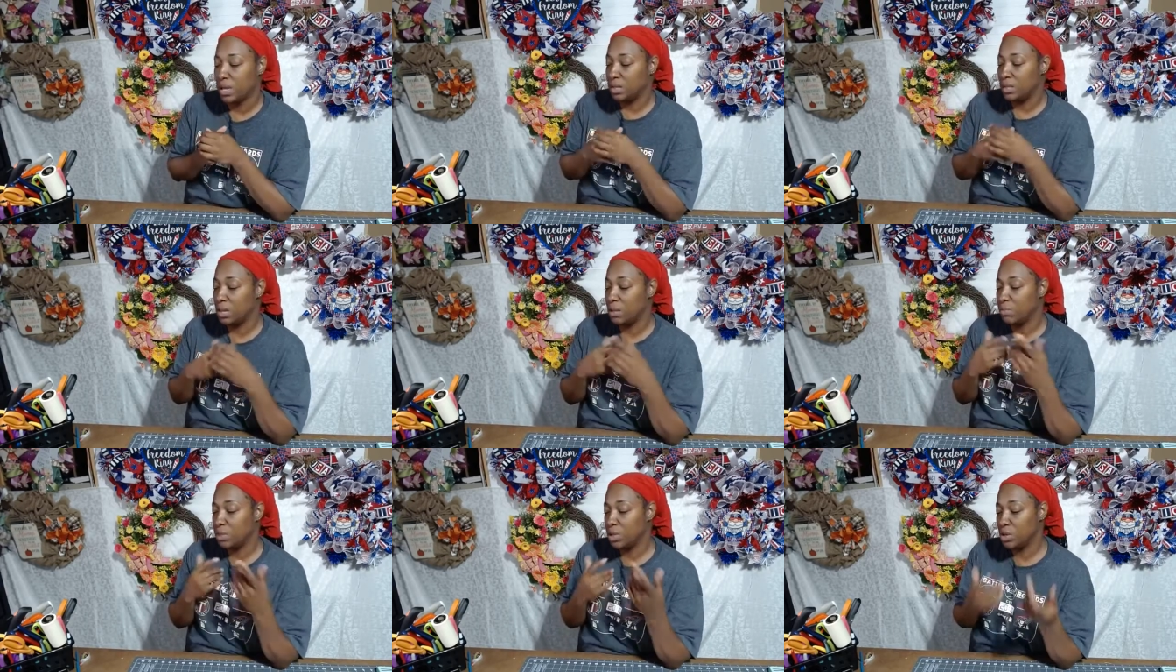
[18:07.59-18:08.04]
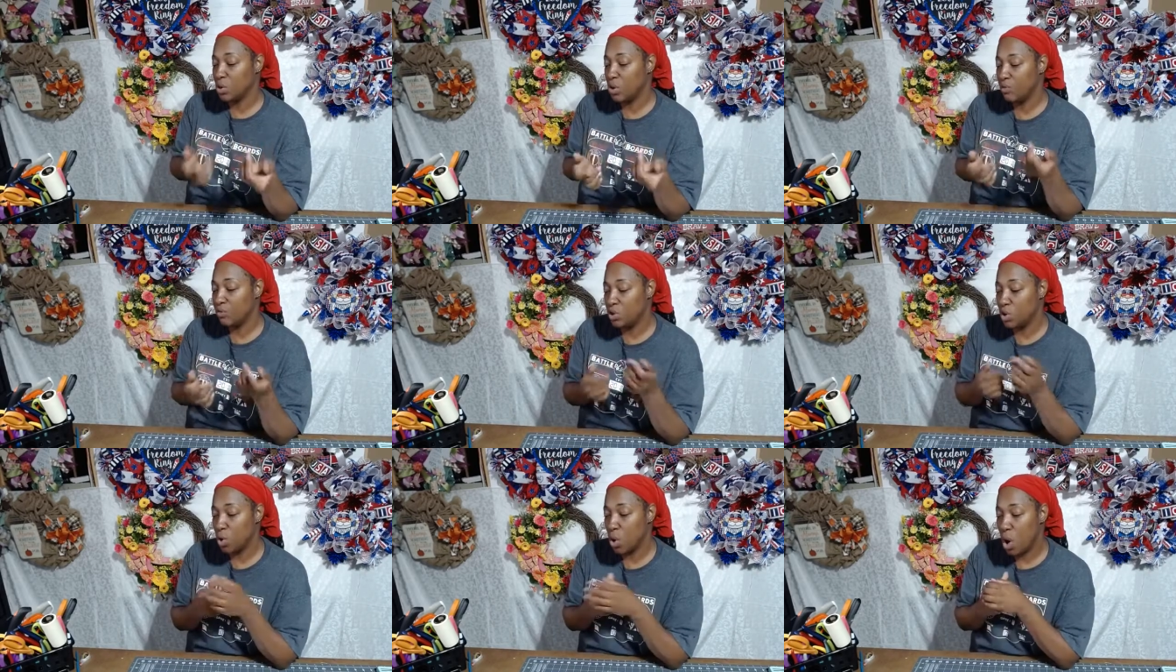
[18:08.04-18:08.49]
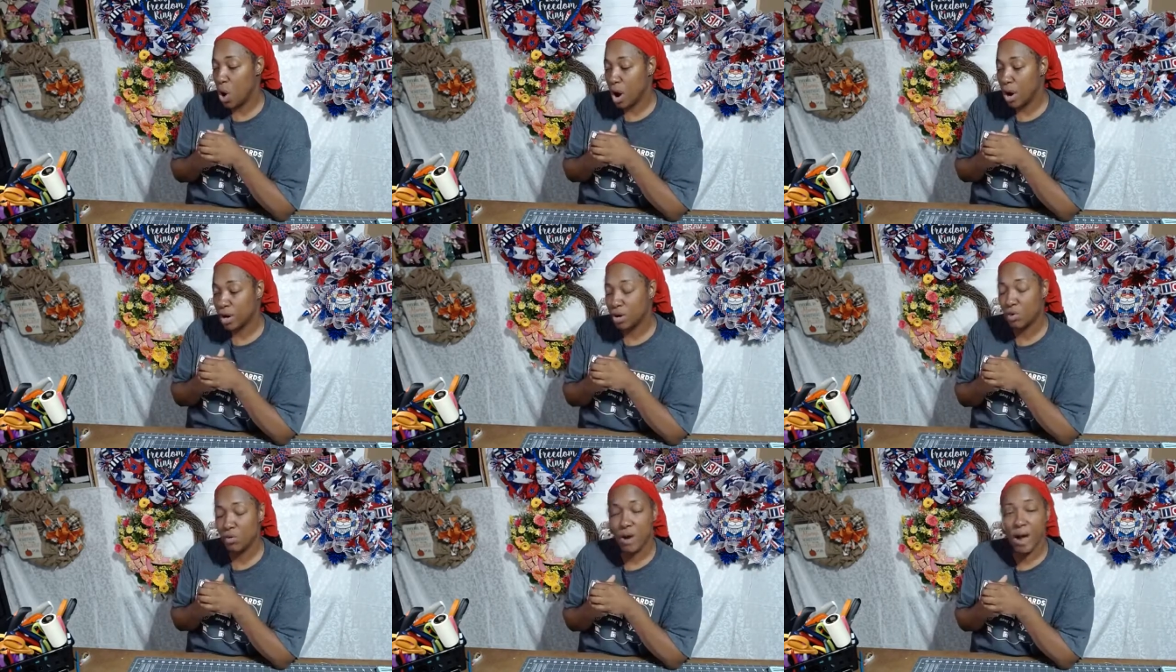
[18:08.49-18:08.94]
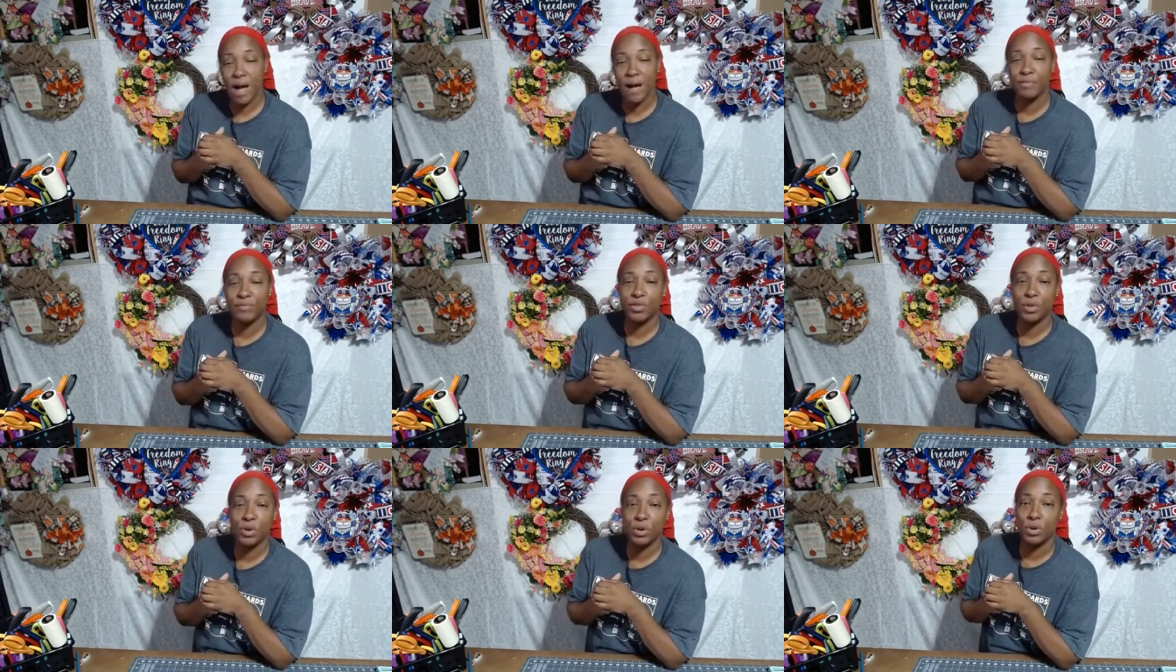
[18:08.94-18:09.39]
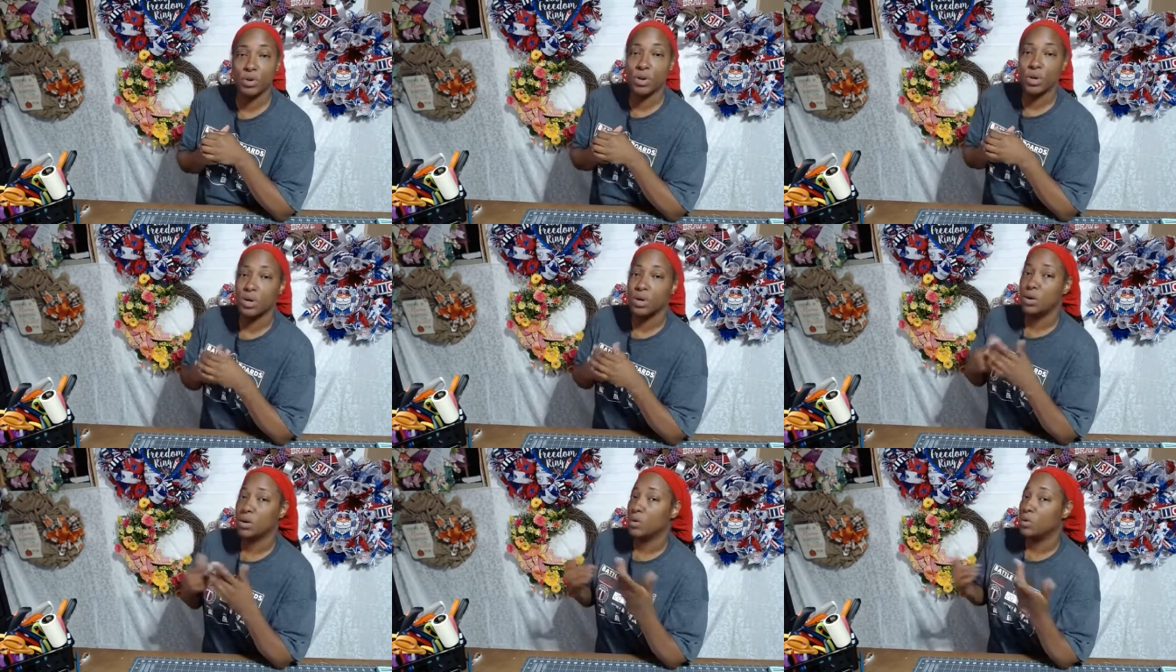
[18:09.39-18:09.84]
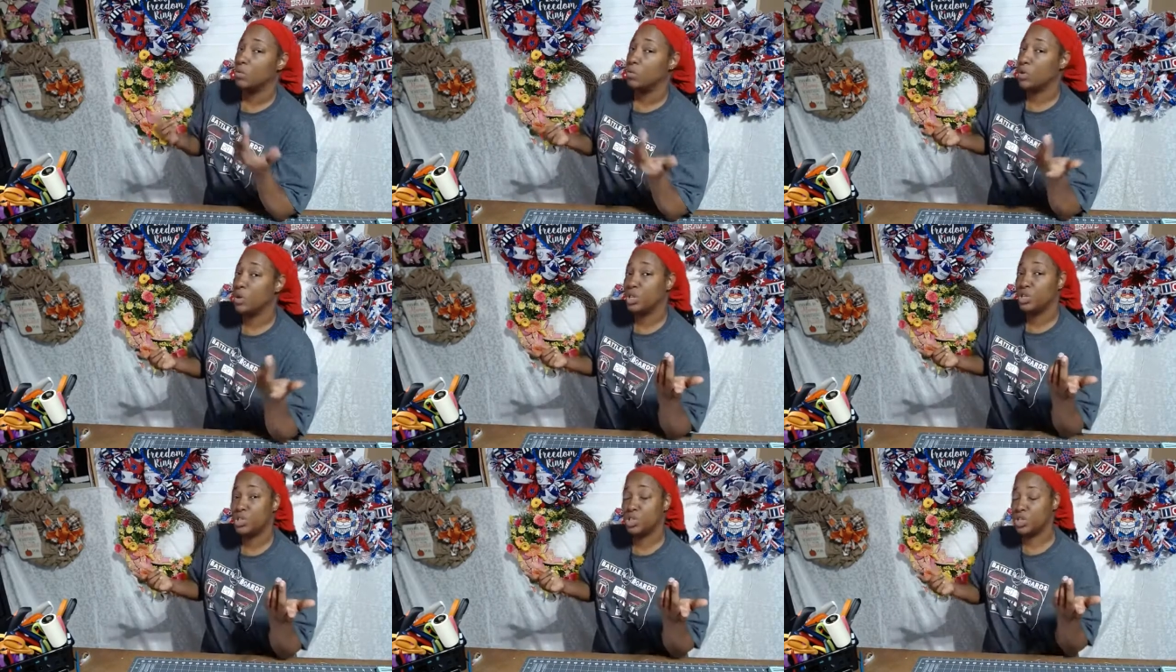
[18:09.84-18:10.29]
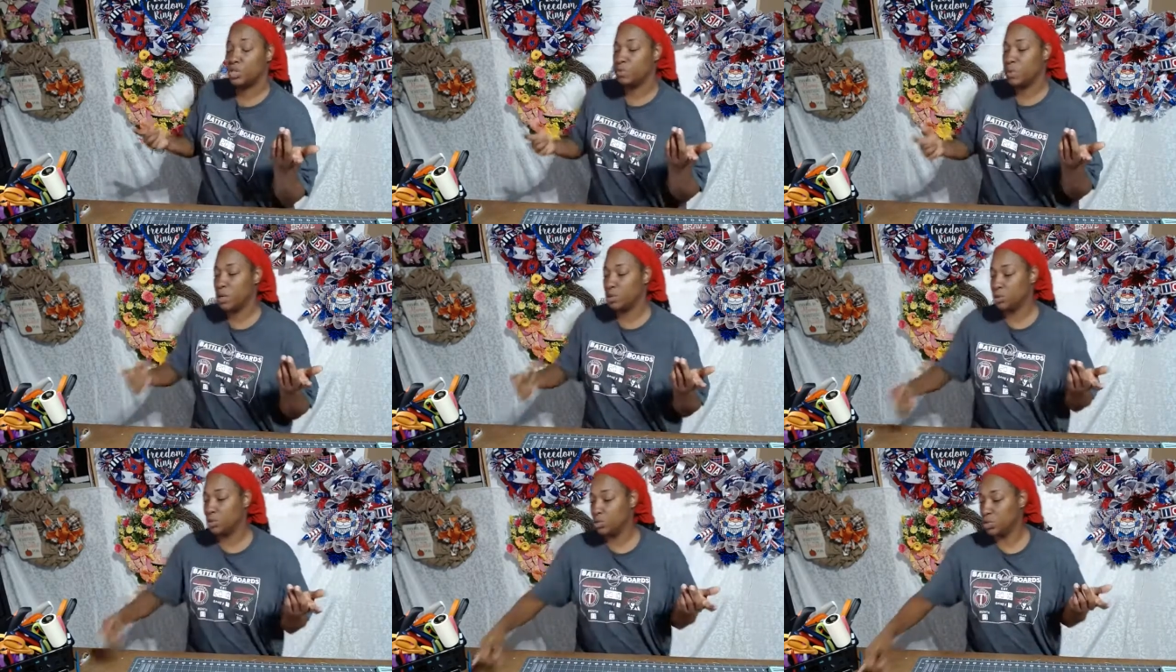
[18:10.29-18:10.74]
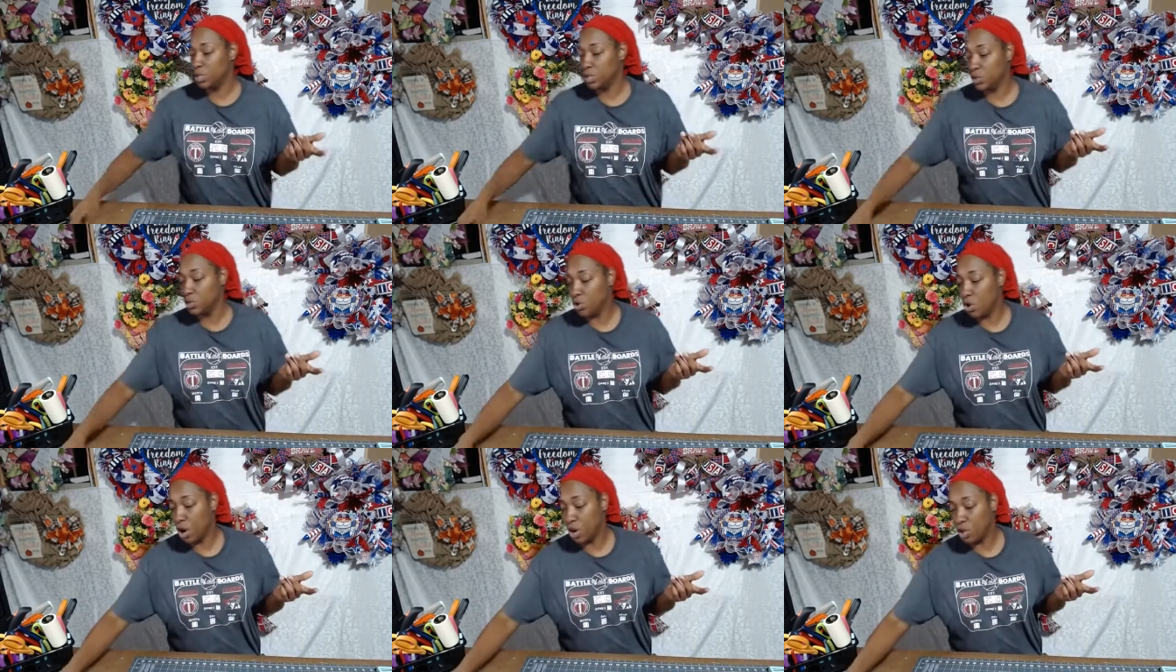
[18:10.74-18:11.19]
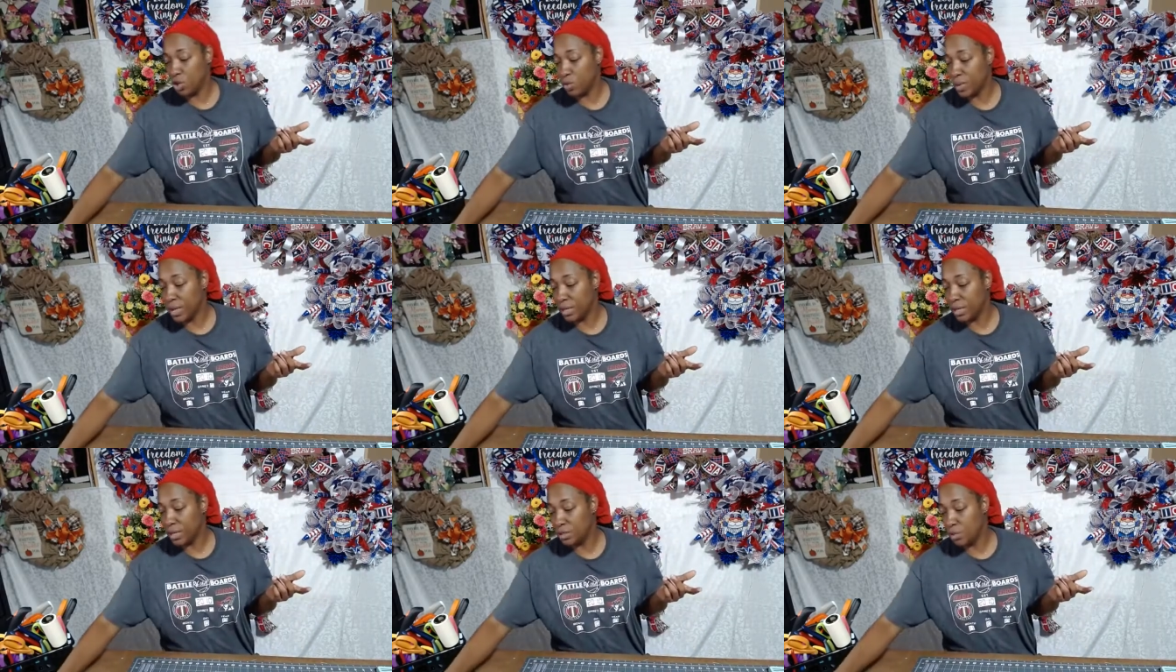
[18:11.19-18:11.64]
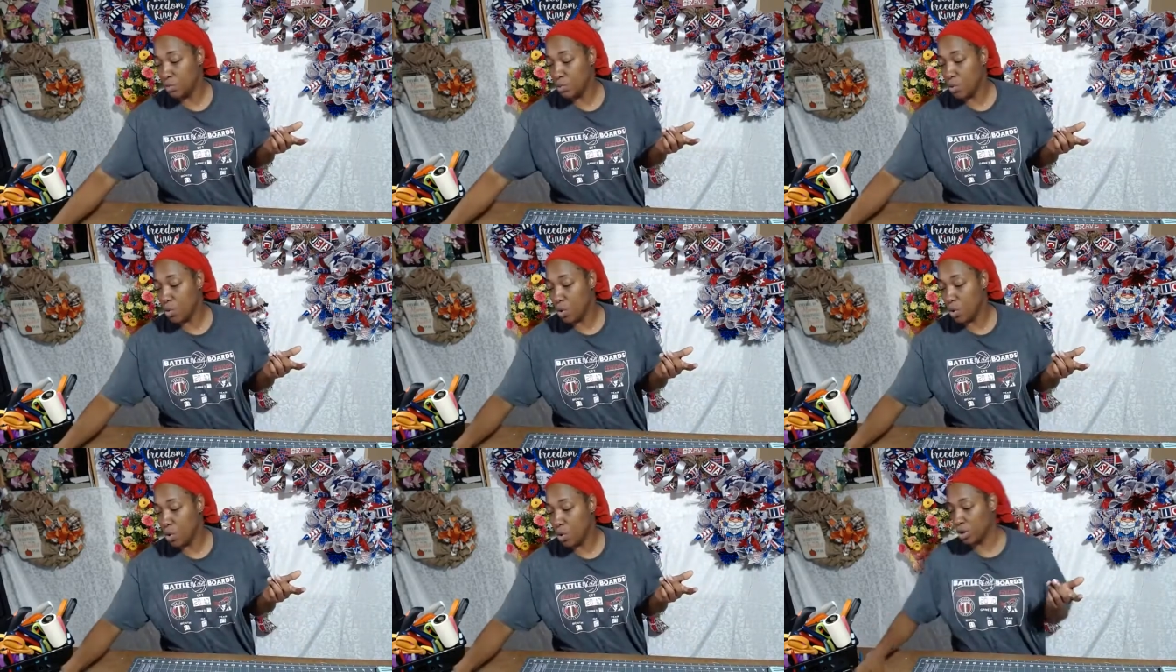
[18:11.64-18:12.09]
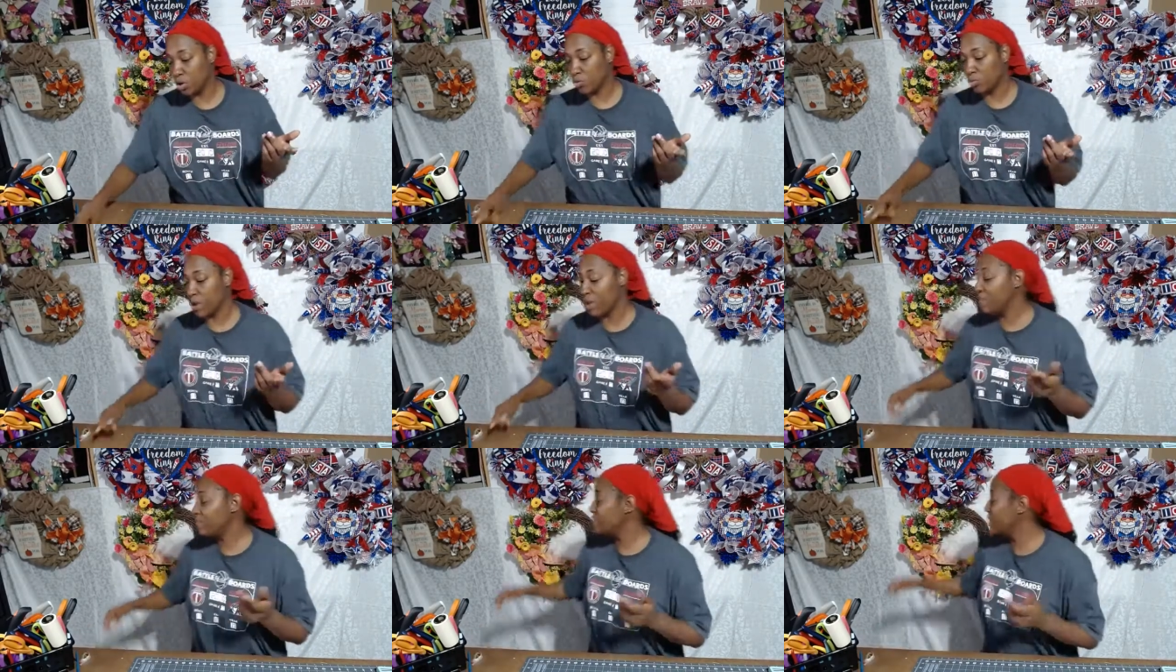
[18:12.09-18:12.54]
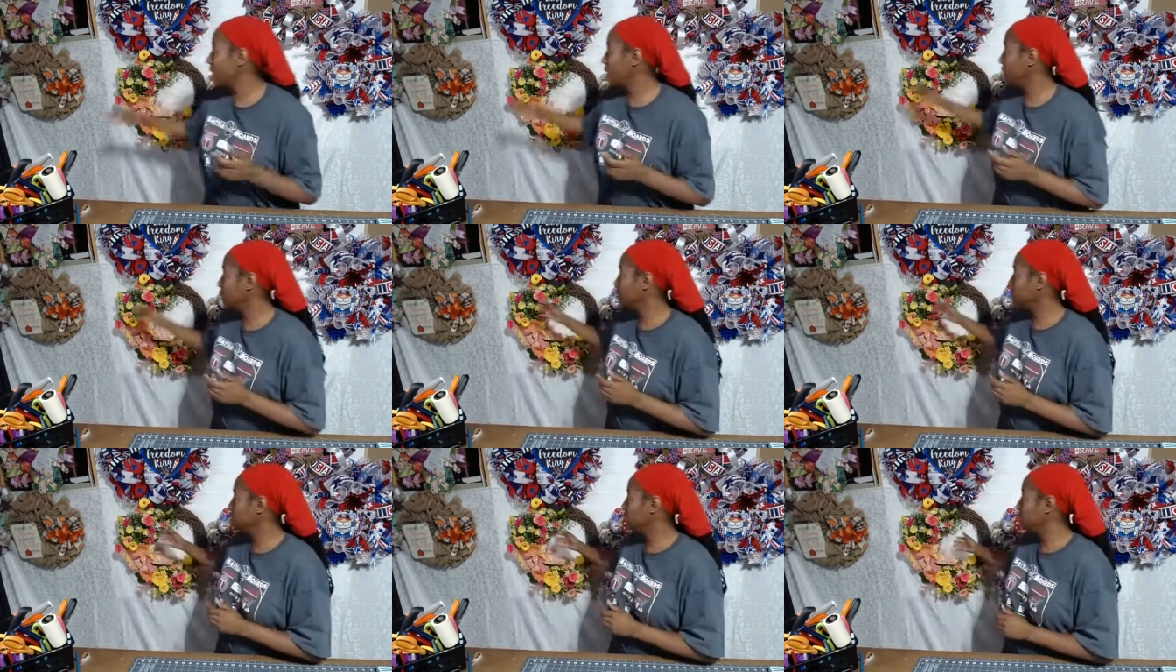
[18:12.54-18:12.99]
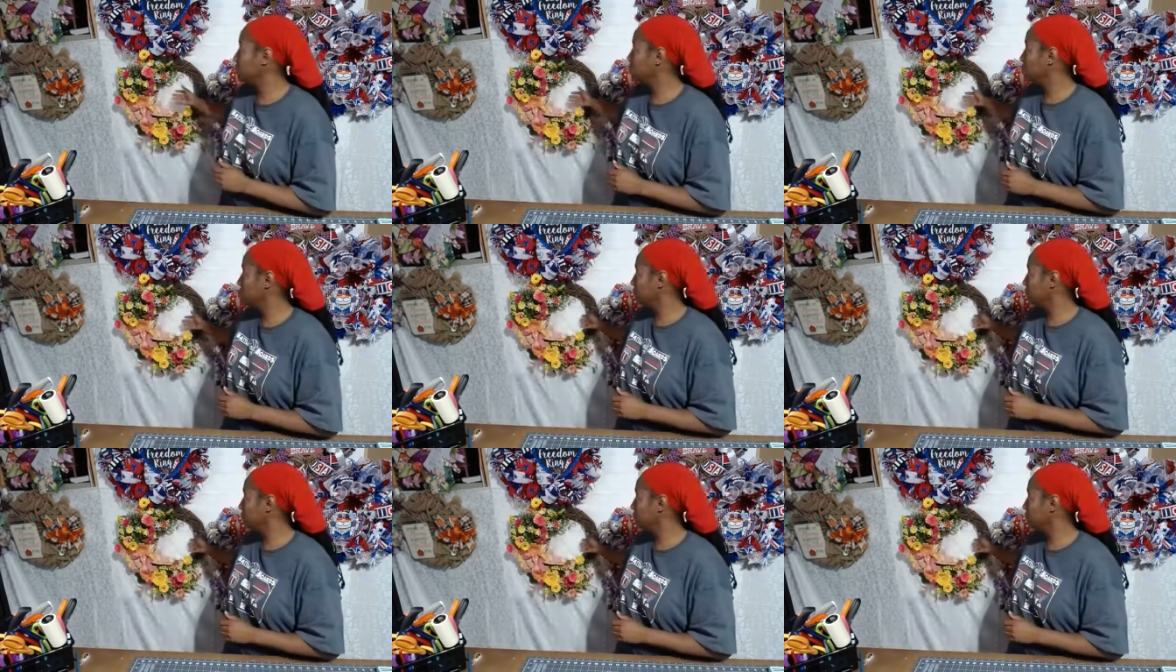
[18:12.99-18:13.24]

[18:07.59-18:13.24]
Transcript: Let me know if you are a crafter. What is your specialty? Are you into more grapevines?